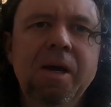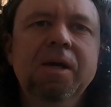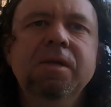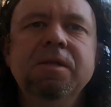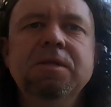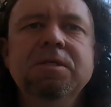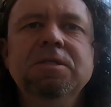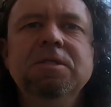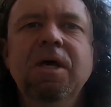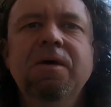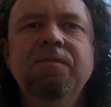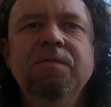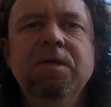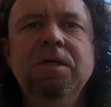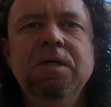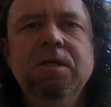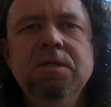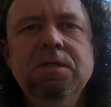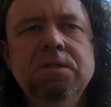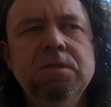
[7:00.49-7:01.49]
back in the
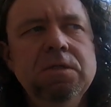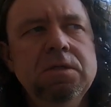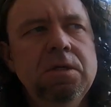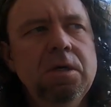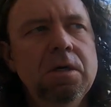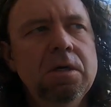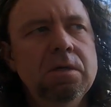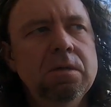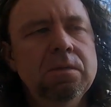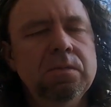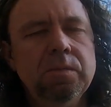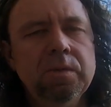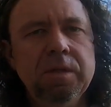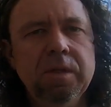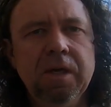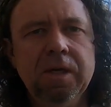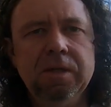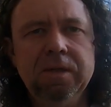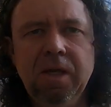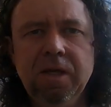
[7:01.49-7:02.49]
70s, you know, when
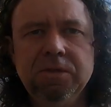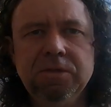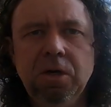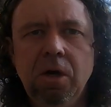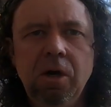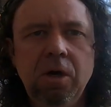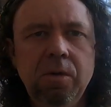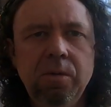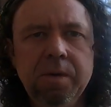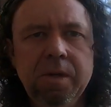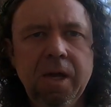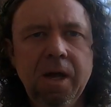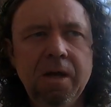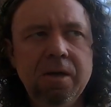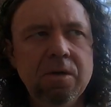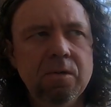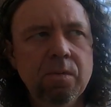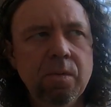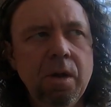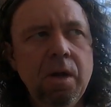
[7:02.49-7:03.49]
like that's all we
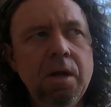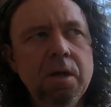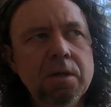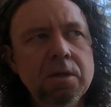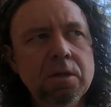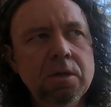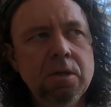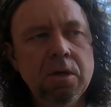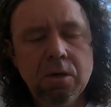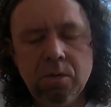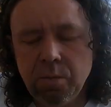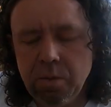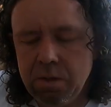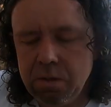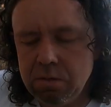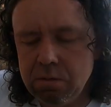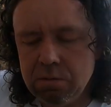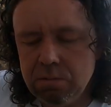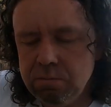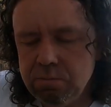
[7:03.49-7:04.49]
had to run, you know,
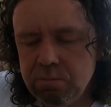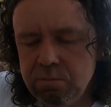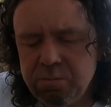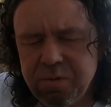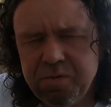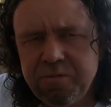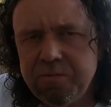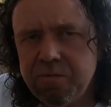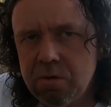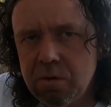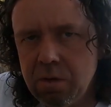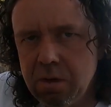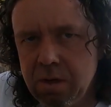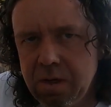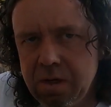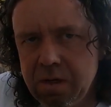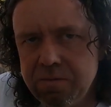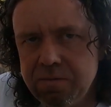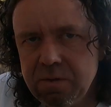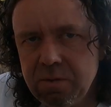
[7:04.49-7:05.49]
when
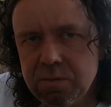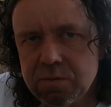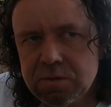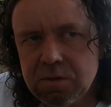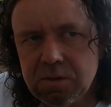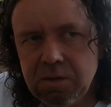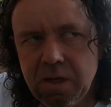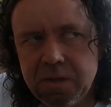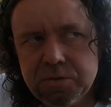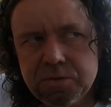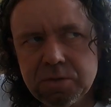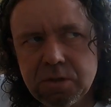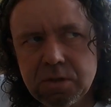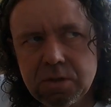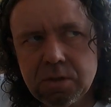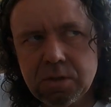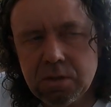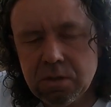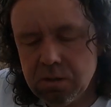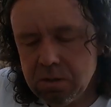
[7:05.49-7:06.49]
before anything was electric.
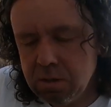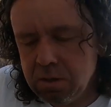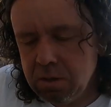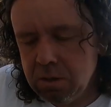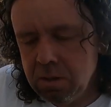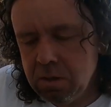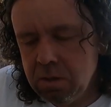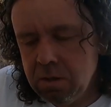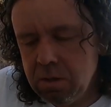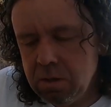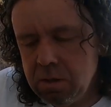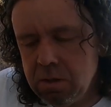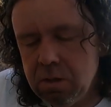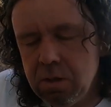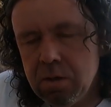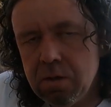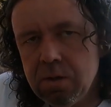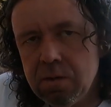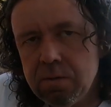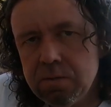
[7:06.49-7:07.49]
You
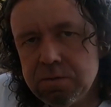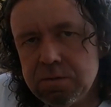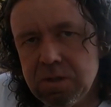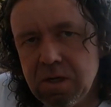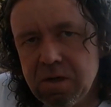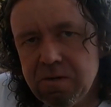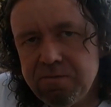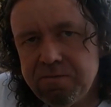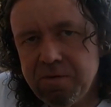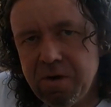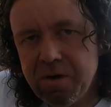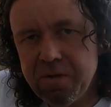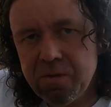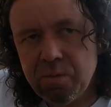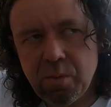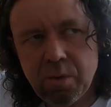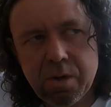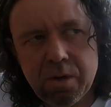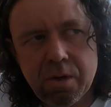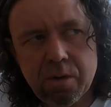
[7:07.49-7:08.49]
know, say a
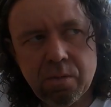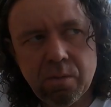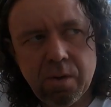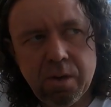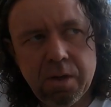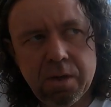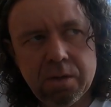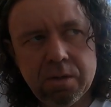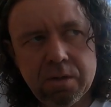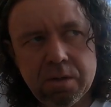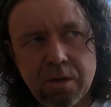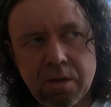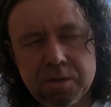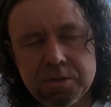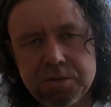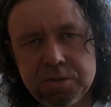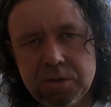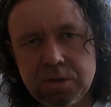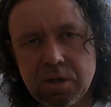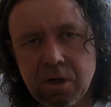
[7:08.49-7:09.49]
father wanted to run an
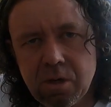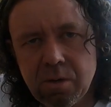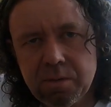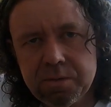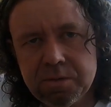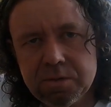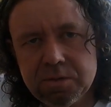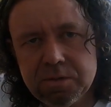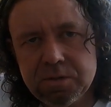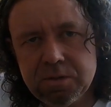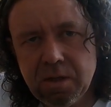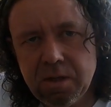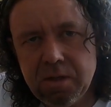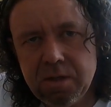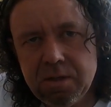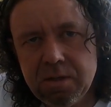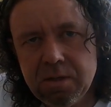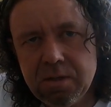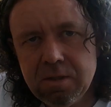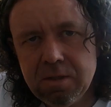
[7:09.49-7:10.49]
RC car with his
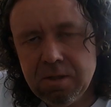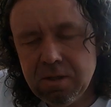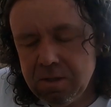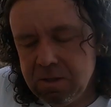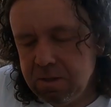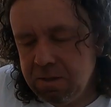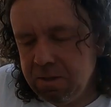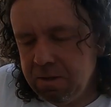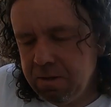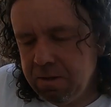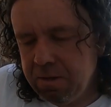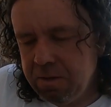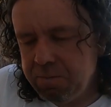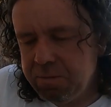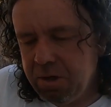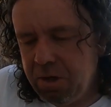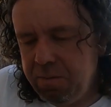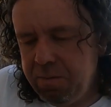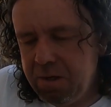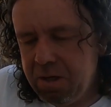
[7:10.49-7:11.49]
son, he
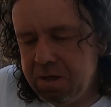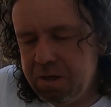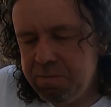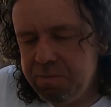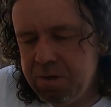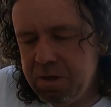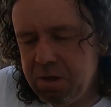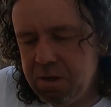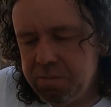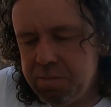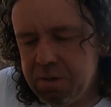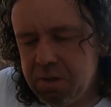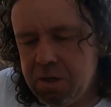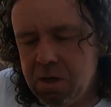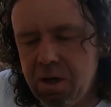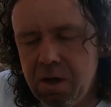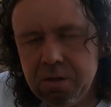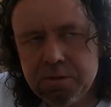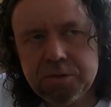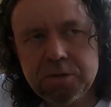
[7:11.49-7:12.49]
probably had to pick up a
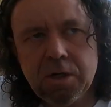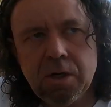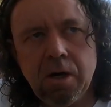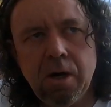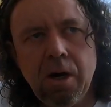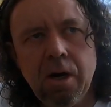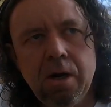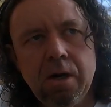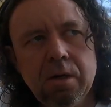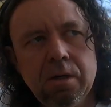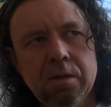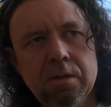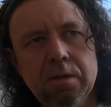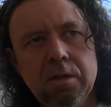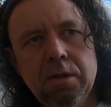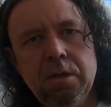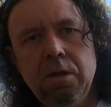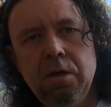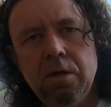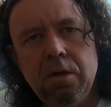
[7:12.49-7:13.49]
Cox car,
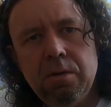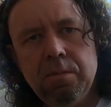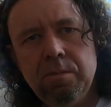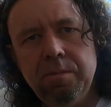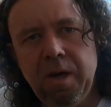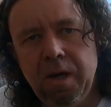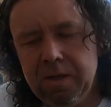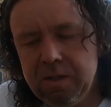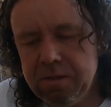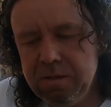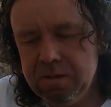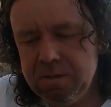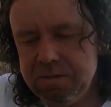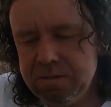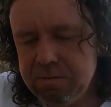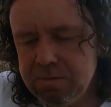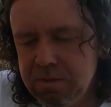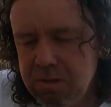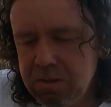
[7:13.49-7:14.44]
you know, back in the